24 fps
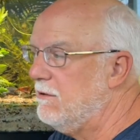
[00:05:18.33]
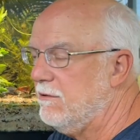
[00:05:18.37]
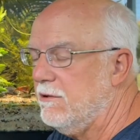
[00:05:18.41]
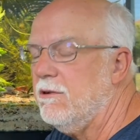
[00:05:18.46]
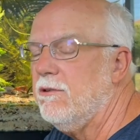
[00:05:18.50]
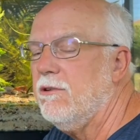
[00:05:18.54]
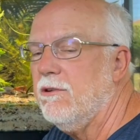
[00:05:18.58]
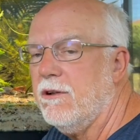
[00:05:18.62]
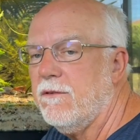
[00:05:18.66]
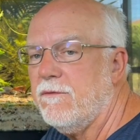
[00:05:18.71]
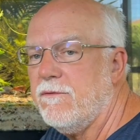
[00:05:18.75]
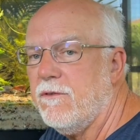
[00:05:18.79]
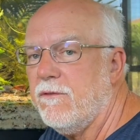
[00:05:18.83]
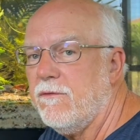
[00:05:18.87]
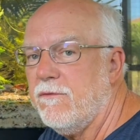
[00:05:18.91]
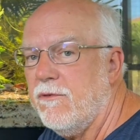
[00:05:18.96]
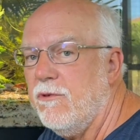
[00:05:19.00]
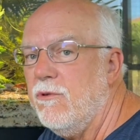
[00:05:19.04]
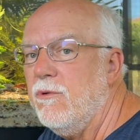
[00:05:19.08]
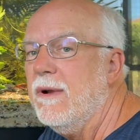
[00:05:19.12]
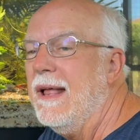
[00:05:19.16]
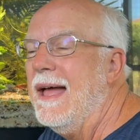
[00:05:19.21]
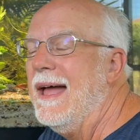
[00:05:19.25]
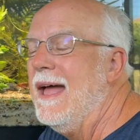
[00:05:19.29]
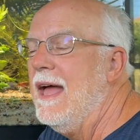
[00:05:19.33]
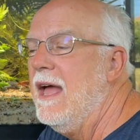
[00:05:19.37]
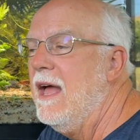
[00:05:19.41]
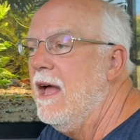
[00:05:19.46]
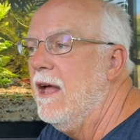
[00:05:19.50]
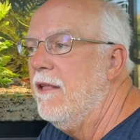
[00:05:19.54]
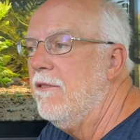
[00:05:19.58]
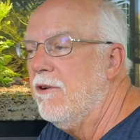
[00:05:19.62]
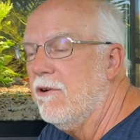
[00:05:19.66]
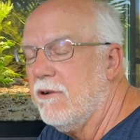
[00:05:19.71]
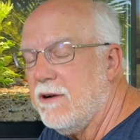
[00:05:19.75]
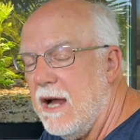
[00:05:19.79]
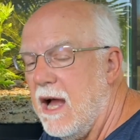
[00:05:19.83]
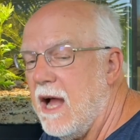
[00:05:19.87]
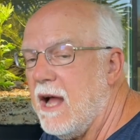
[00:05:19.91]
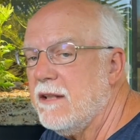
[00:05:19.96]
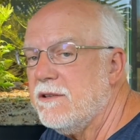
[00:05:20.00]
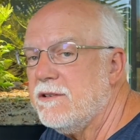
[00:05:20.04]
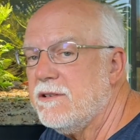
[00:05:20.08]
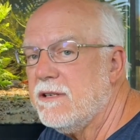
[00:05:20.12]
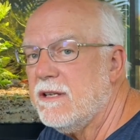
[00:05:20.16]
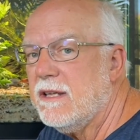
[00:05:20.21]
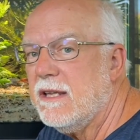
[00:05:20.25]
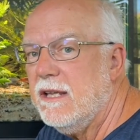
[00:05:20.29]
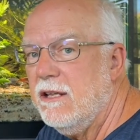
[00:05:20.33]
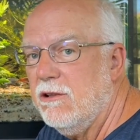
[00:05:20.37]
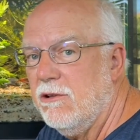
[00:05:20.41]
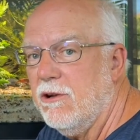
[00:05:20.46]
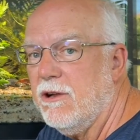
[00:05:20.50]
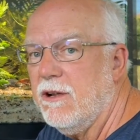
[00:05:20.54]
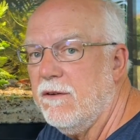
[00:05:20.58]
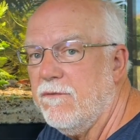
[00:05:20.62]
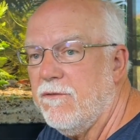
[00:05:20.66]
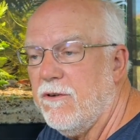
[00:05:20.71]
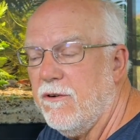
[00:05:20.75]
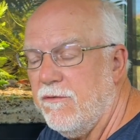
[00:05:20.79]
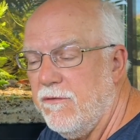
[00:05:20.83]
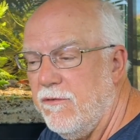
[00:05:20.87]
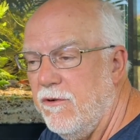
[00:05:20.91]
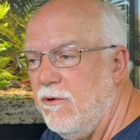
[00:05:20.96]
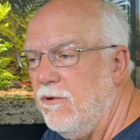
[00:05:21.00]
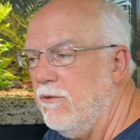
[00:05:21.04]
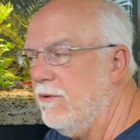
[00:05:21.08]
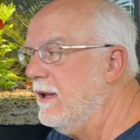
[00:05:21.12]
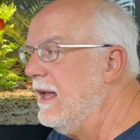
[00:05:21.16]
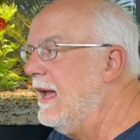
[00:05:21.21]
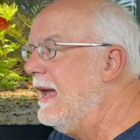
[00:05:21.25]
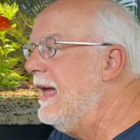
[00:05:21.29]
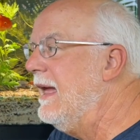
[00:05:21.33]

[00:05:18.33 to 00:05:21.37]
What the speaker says: They're looking for food. They're constantly looking for food.